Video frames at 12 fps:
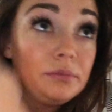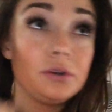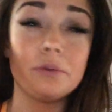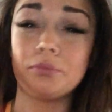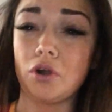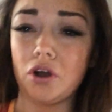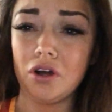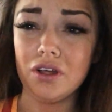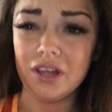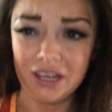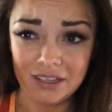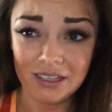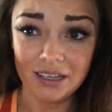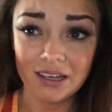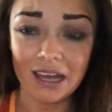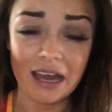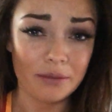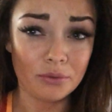Cabral, I
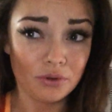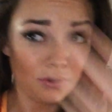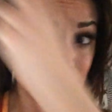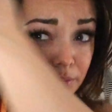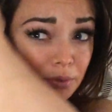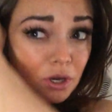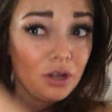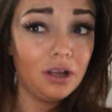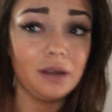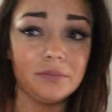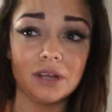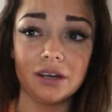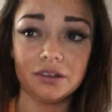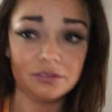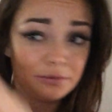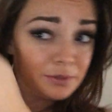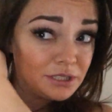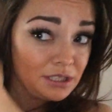think, Cabral. I'm not
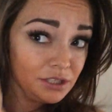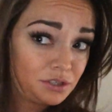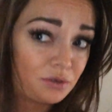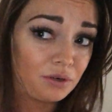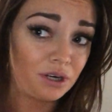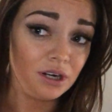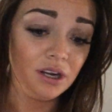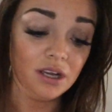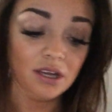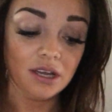100% sure